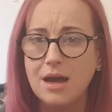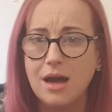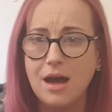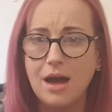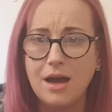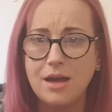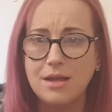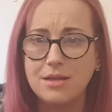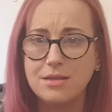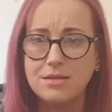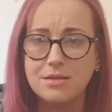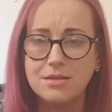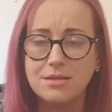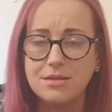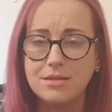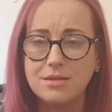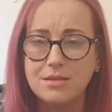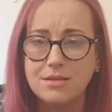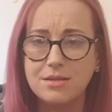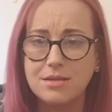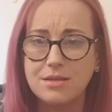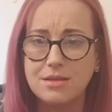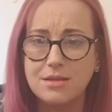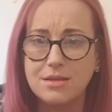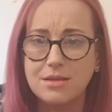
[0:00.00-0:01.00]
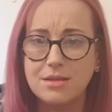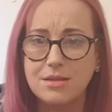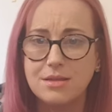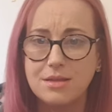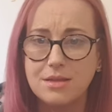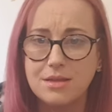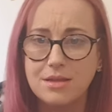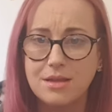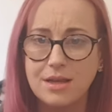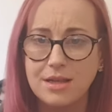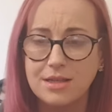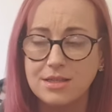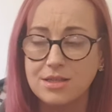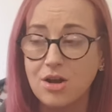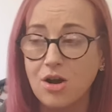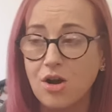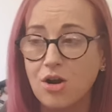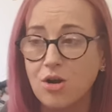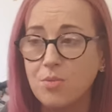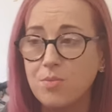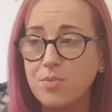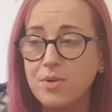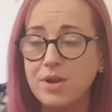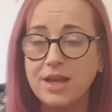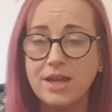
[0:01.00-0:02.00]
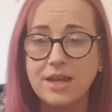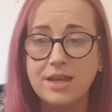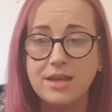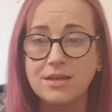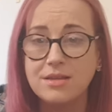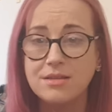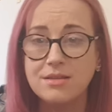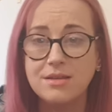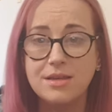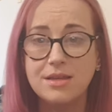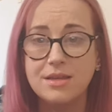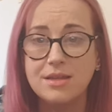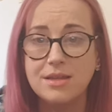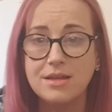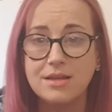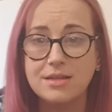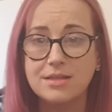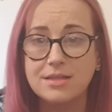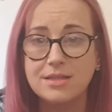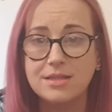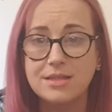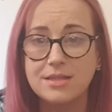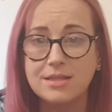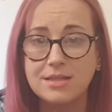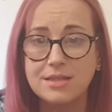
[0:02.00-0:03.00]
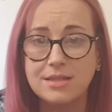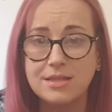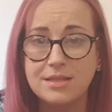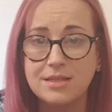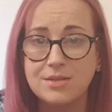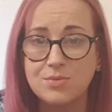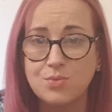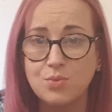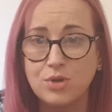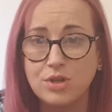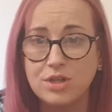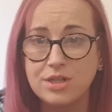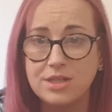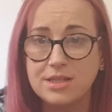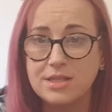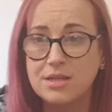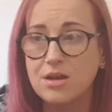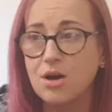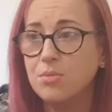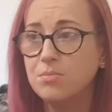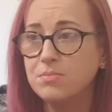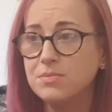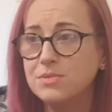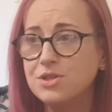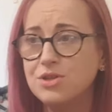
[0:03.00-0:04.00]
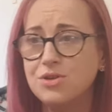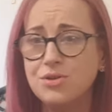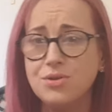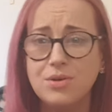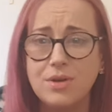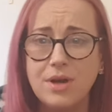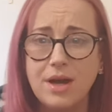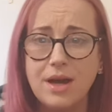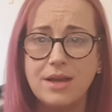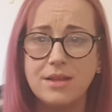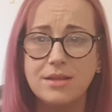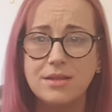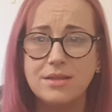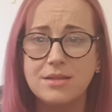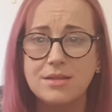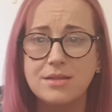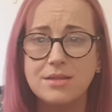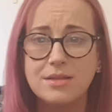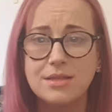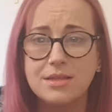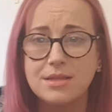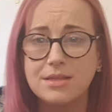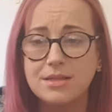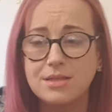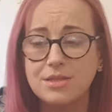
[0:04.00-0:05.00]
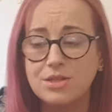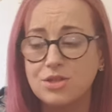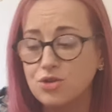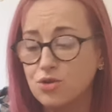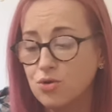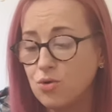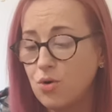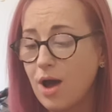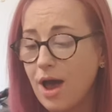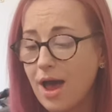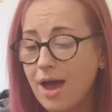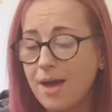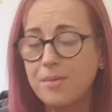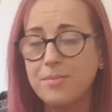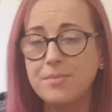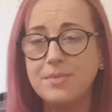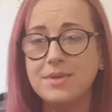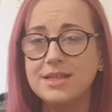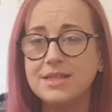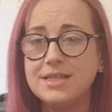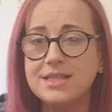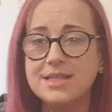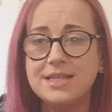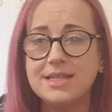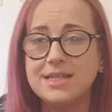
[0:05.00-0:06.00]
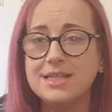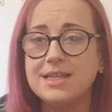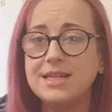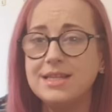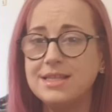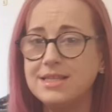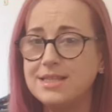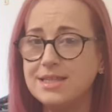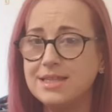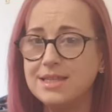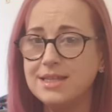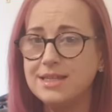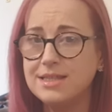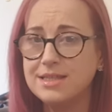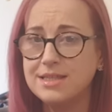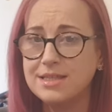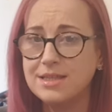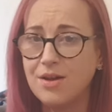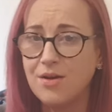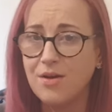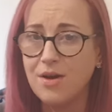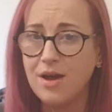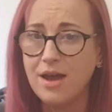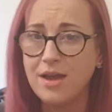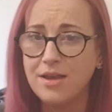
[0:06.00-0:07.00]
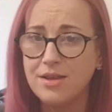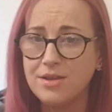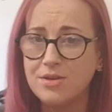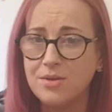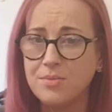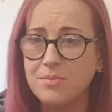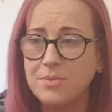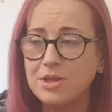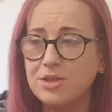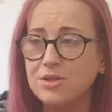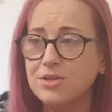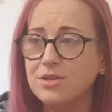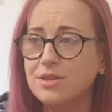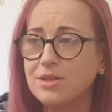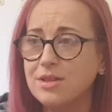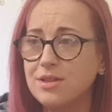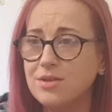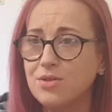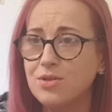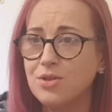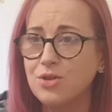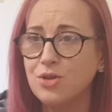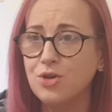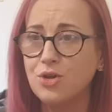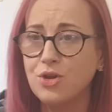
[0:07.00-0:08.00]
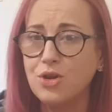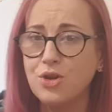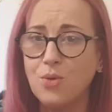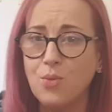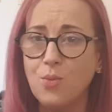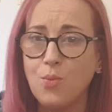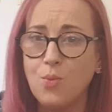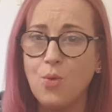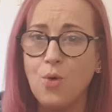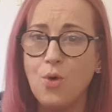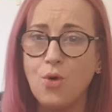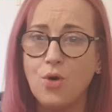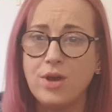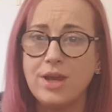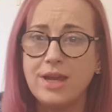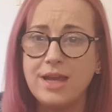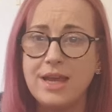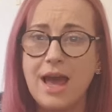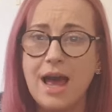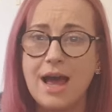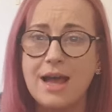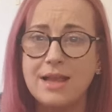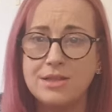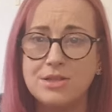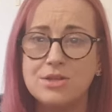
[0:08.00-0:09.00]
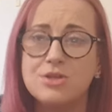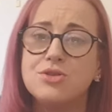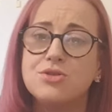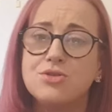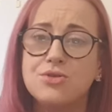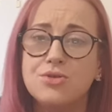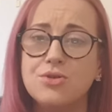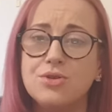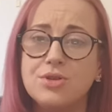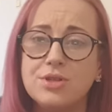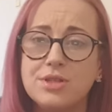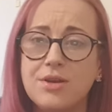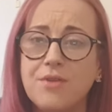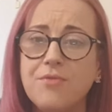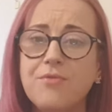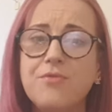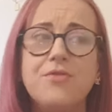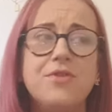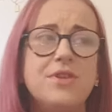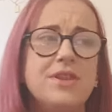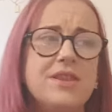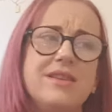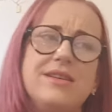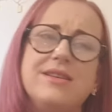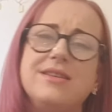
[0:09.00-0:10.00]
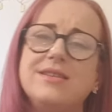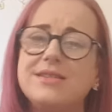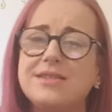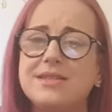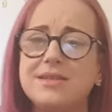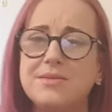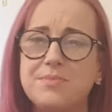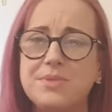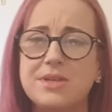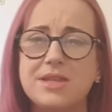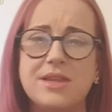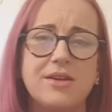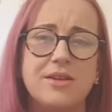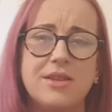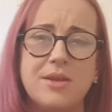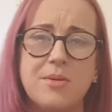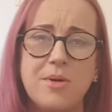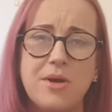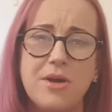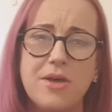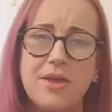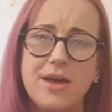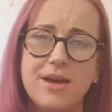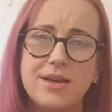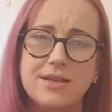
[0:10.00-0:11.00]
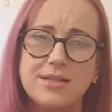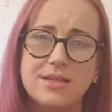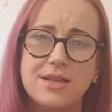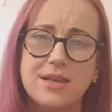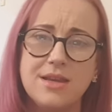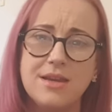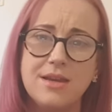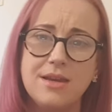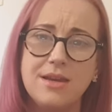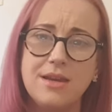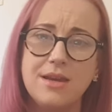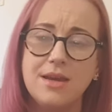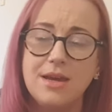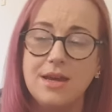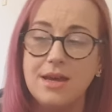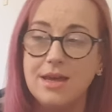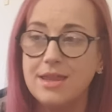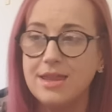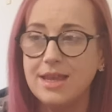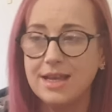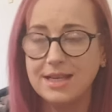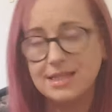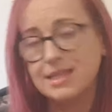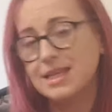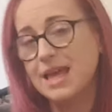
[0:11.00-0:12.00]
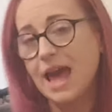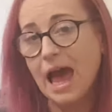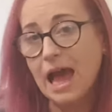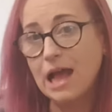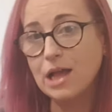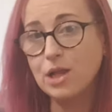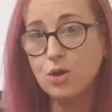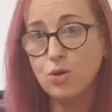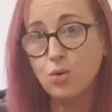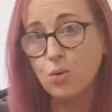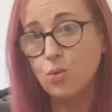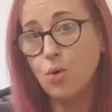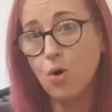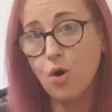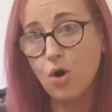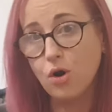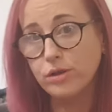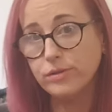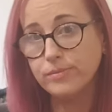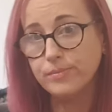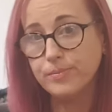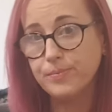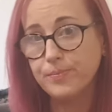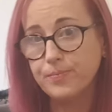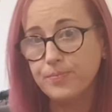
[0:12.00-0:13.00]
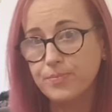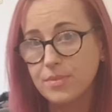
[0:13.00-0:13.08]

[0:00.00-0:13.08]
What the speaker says: And it's heartbreaking that this is what it's come to. And so, I mean, seriously, look at what he had to do. Something needs to be done about this. This can't go on.